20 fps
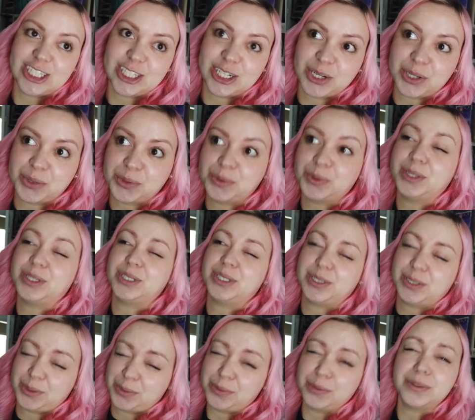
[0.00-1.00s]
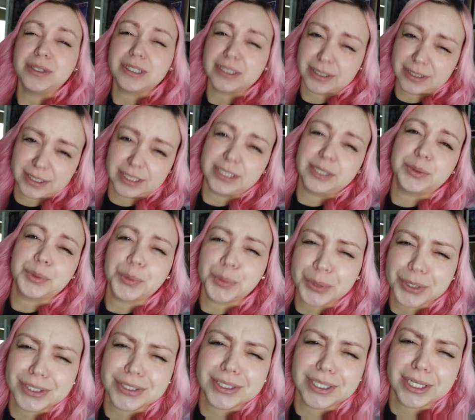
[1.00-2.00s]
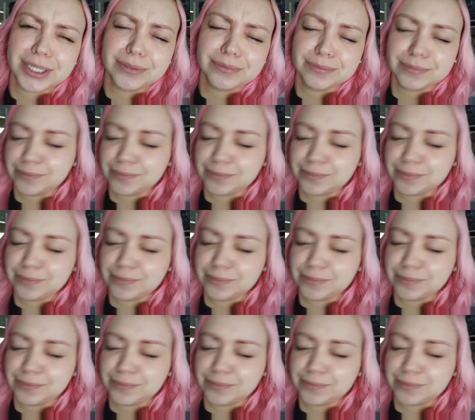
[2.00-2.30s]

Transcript: So we'll we'll see. We'll see.